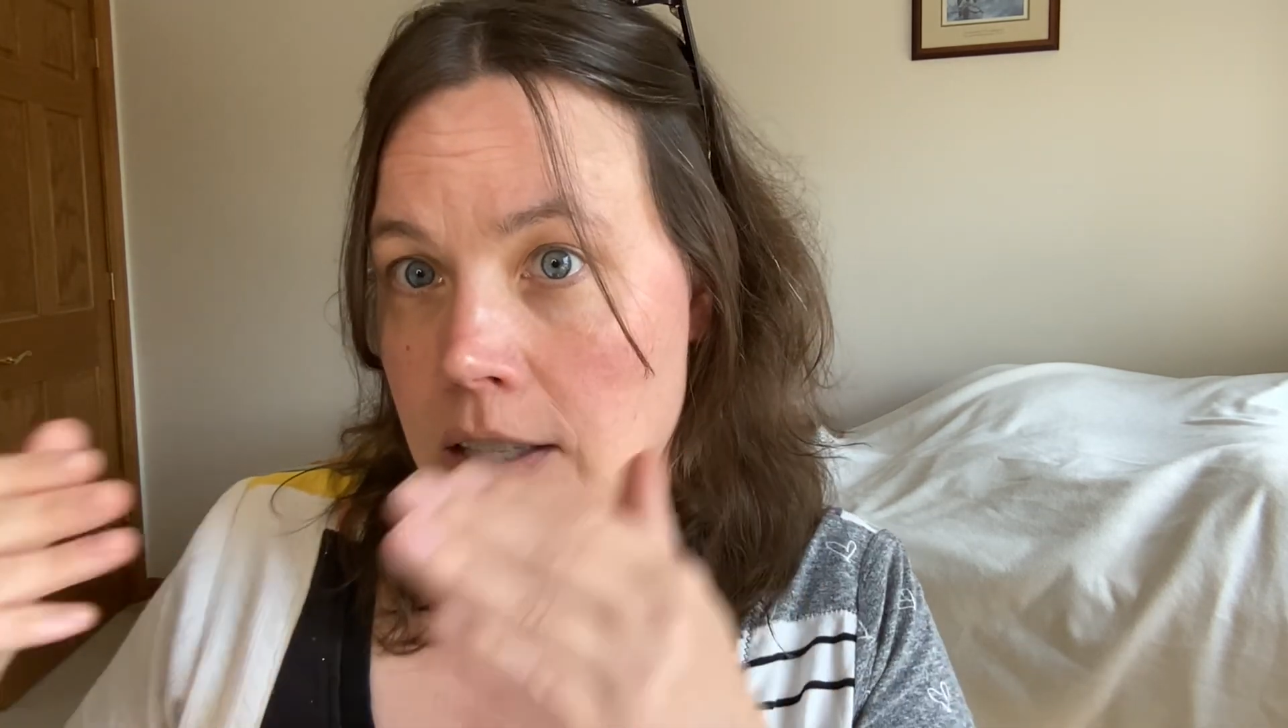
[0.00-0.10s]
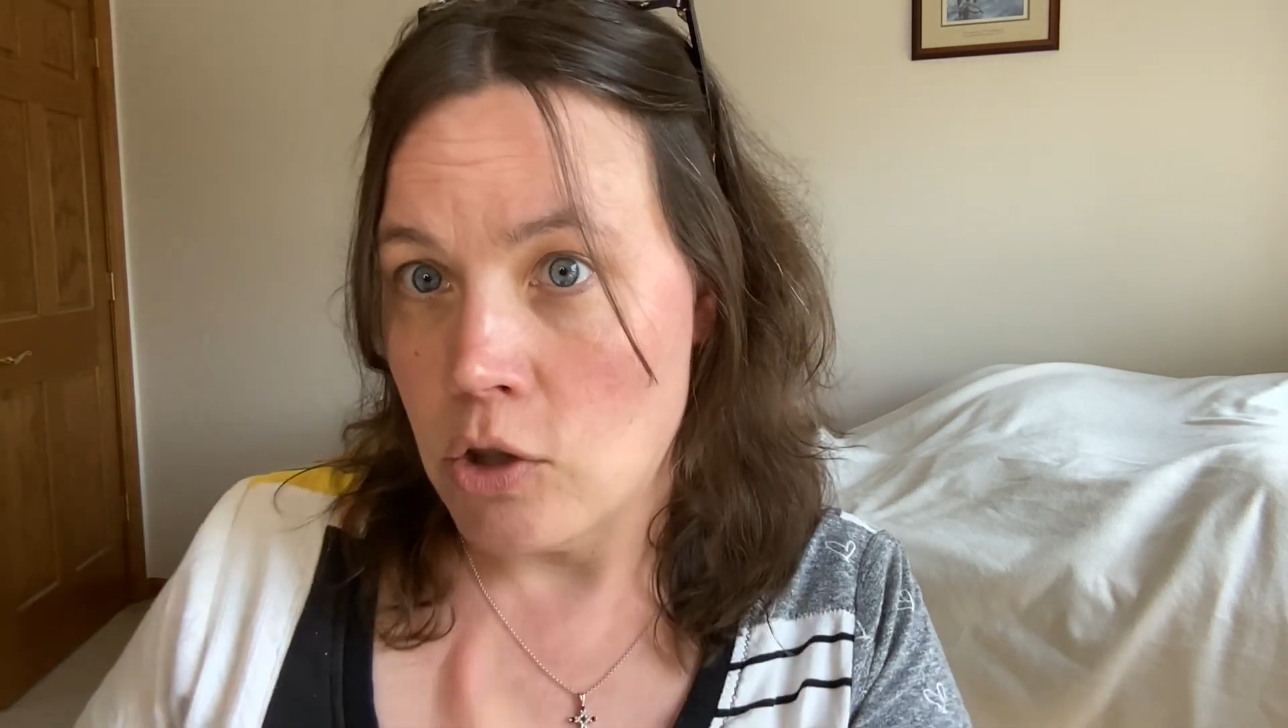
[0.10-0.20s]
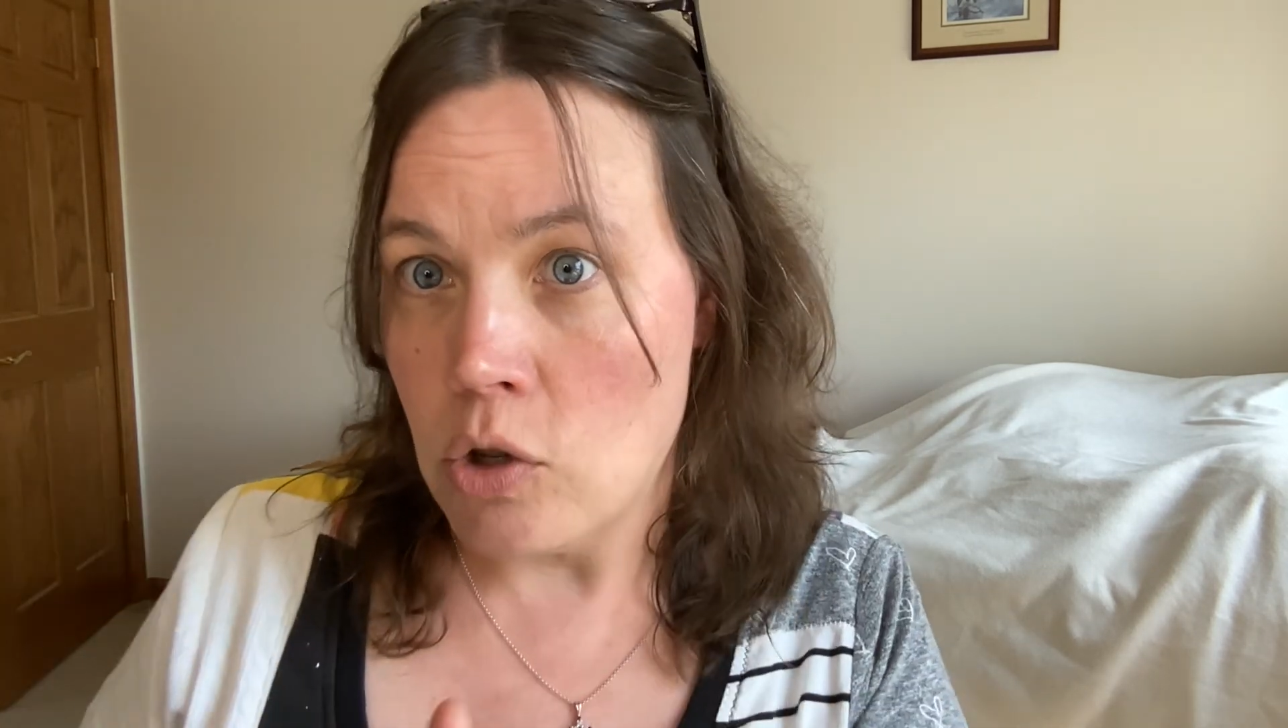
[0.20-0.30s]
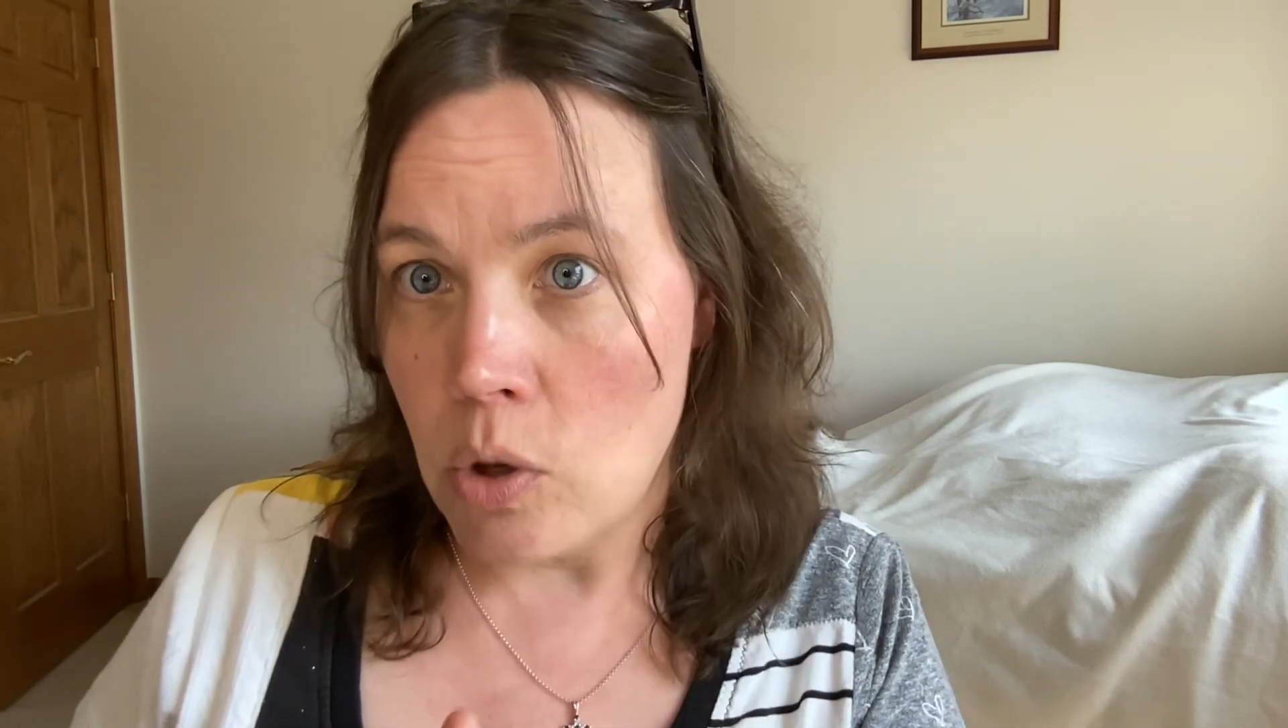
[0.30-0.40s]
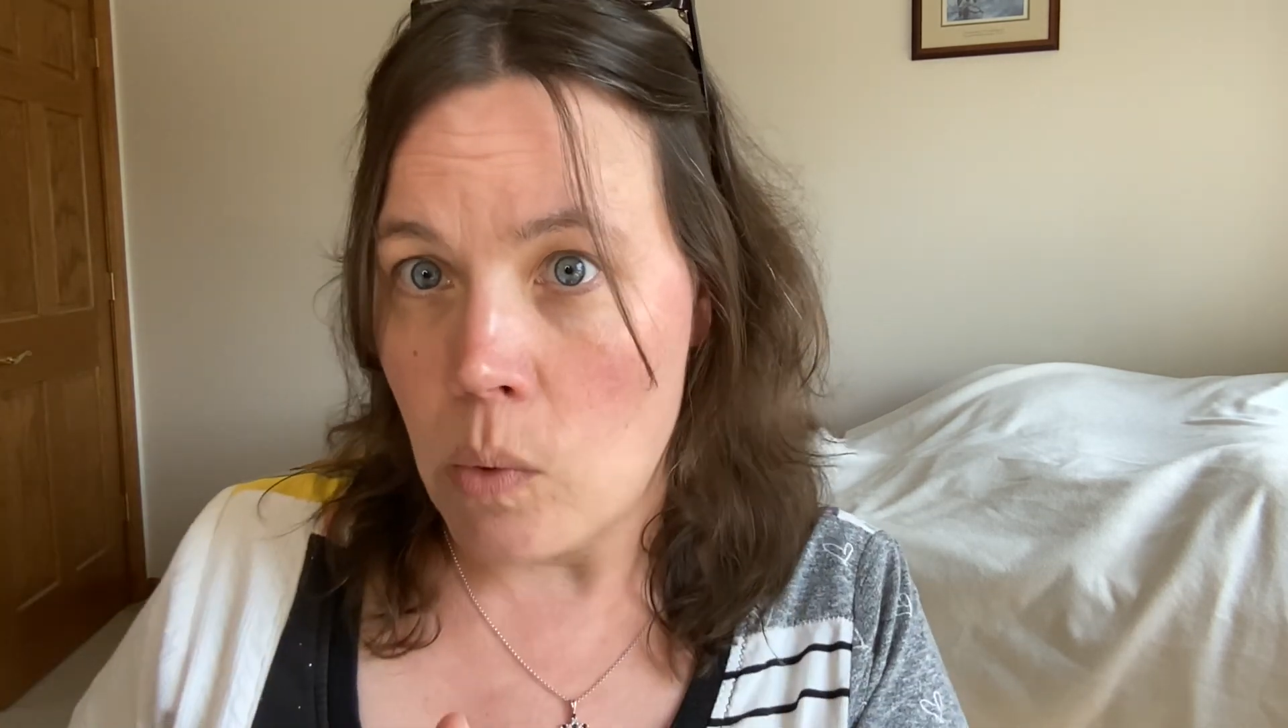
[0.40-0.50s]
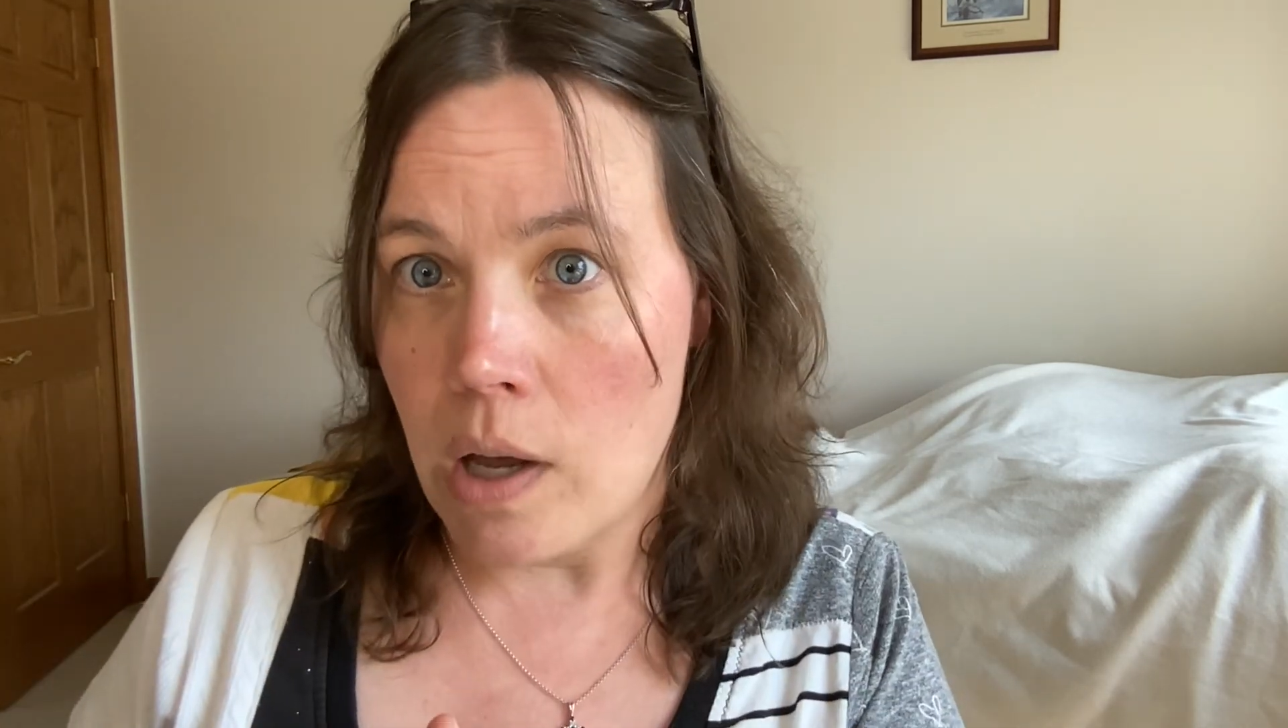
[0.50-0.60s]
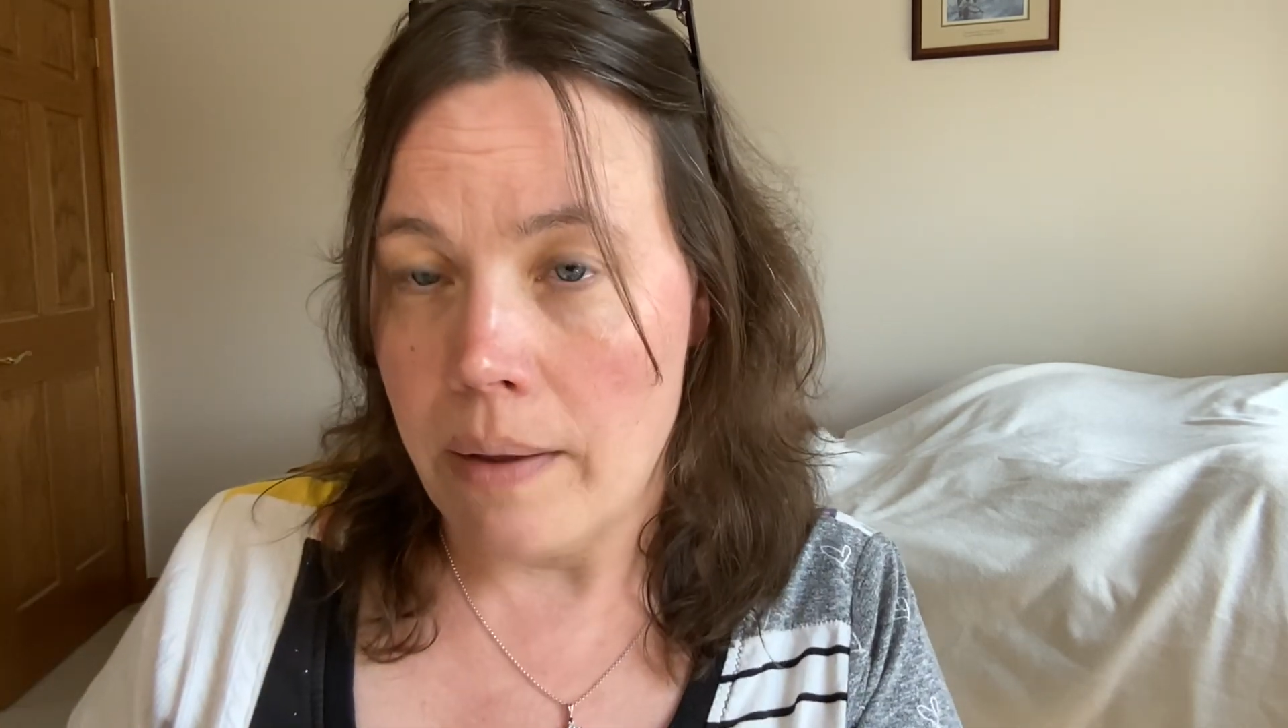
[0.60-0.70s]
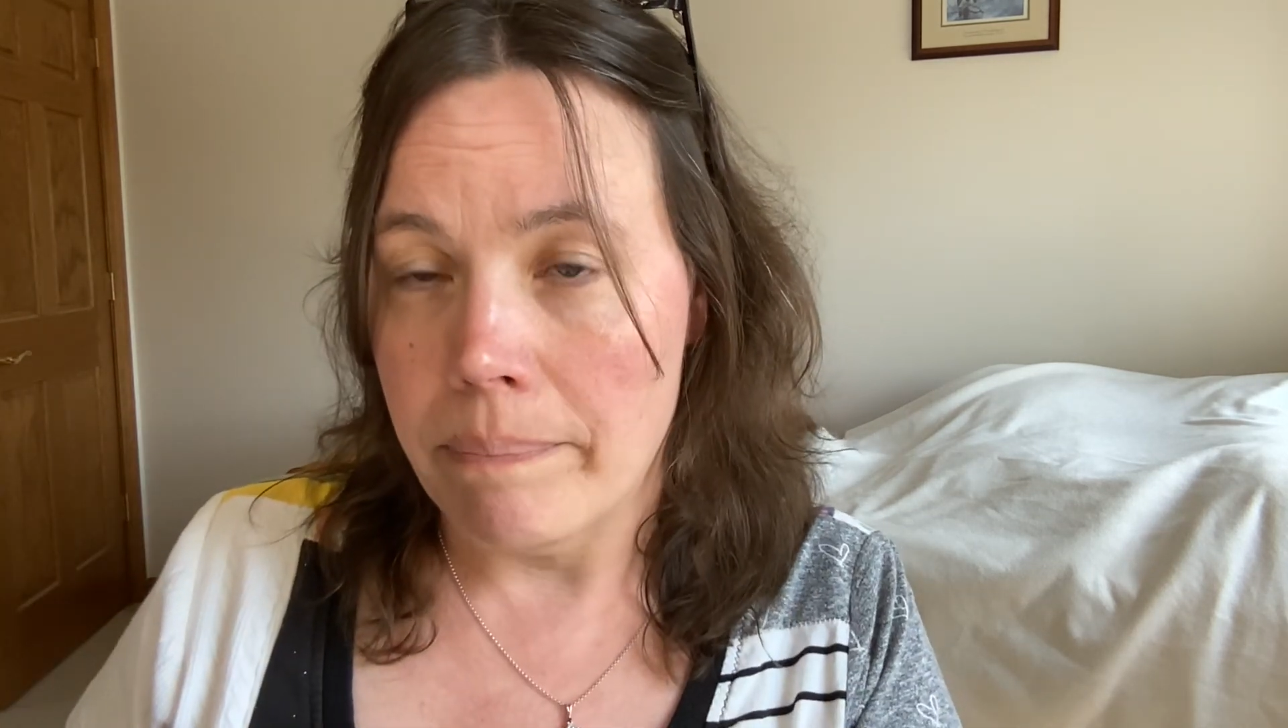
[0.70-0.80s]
to the wall.